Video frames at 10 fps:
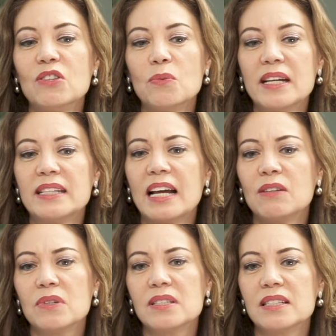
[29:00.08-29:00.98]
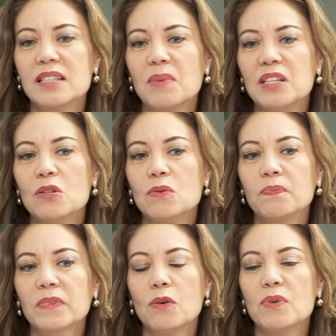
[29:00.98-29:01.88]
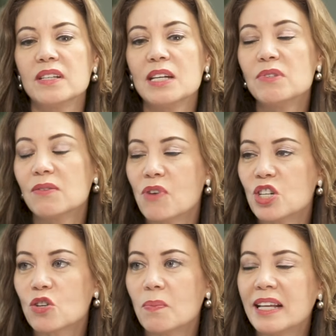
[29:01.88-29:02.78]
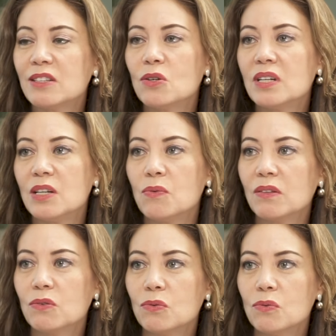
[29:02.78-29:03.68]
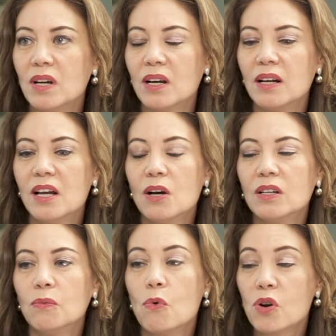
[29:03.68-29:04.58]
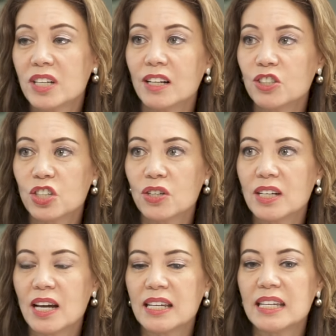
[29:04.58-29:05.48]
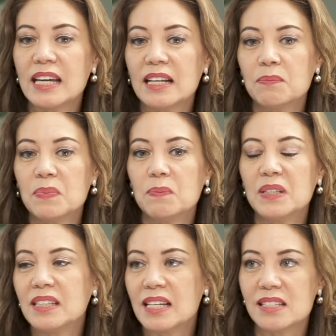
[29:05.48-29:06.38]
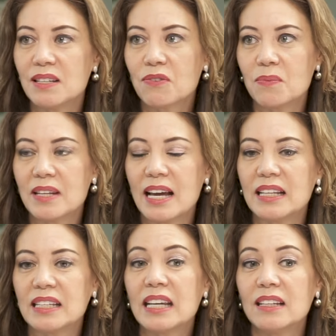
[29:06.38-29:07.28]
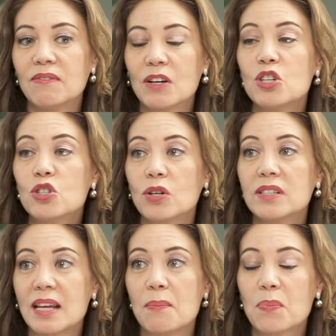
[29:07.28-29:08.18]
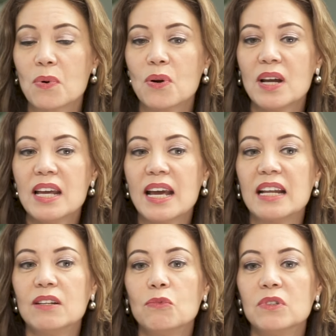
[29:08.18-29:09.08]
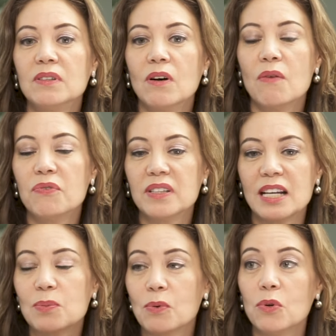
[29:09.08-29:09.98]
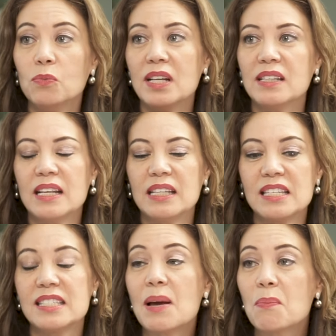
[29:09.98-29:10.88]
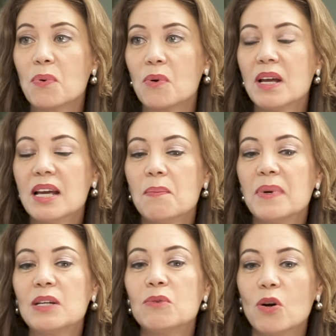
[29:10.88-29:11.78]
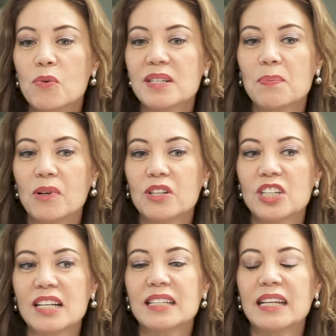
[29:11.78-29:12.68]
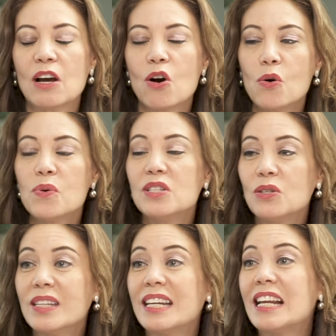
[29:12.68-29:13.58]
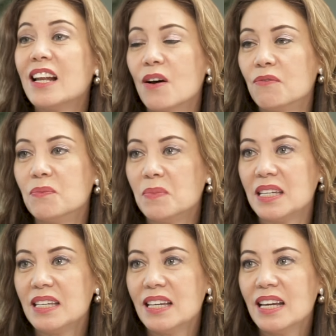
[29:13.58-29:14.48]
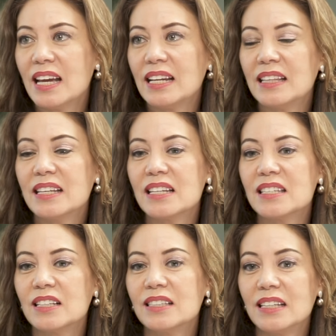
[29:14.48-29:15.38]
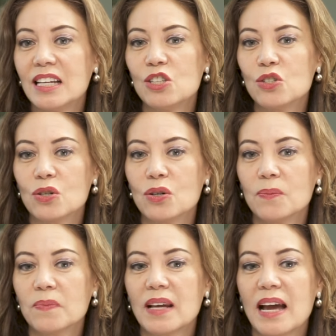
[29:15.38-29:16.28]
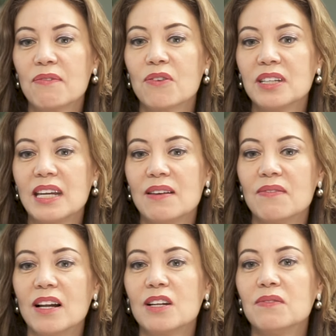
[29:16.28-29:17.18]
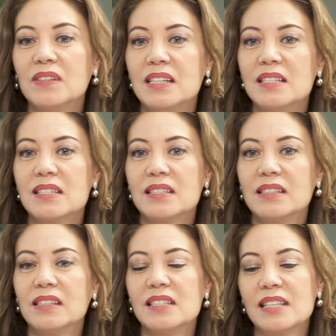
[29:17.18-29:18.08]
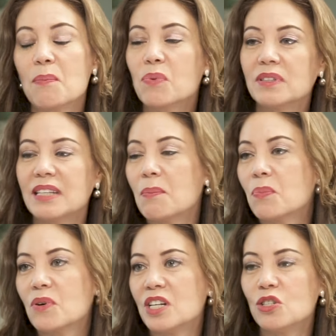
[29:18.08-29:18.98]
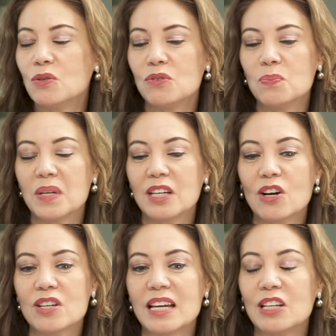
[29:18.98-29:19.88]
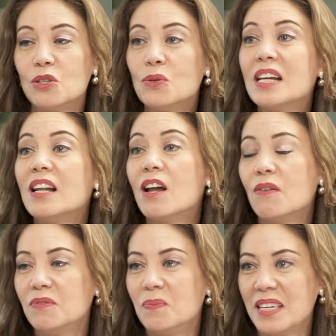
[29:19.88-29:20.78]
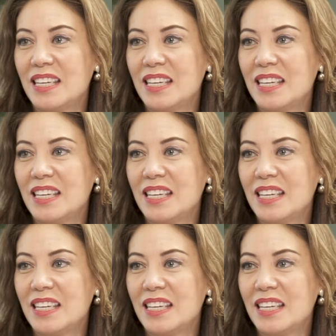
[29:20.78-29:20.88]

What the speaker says: though my dad was somebody who was a French commando, he went through war in Algeria, he had PTSD from that, and he had a very short temper and would often explode in his temper. But he would always apologize, and I always knew that he loved me. And I think as a teenager, I forgave a lot of these temper issues because I knew he loved me.